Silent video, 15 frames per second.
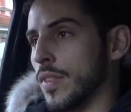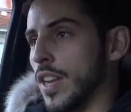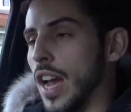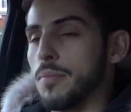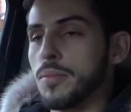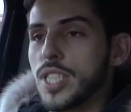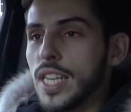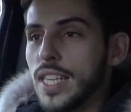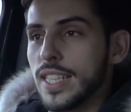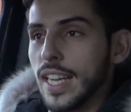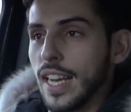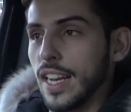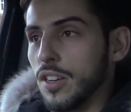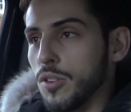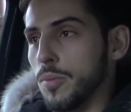I'm cheating
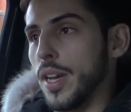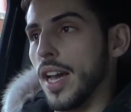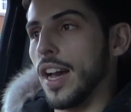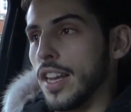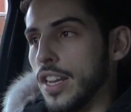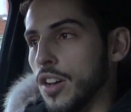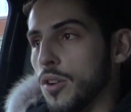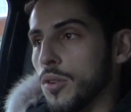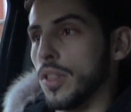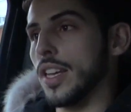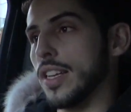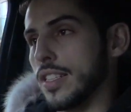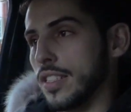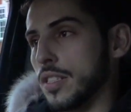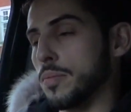a little bit. I know
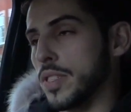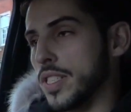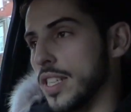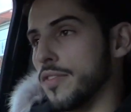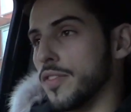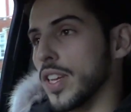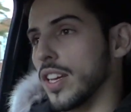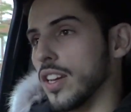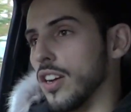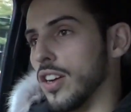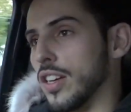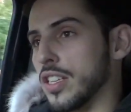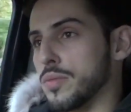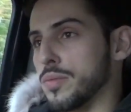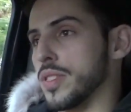there's a specific car
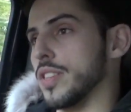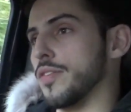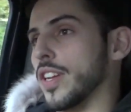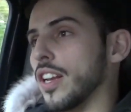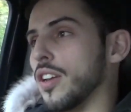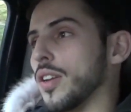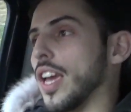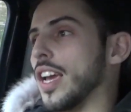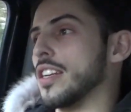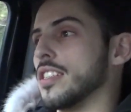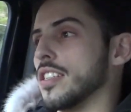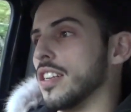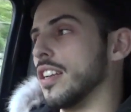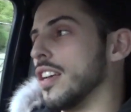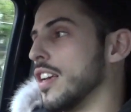in a specific
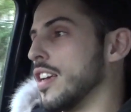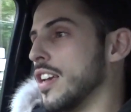location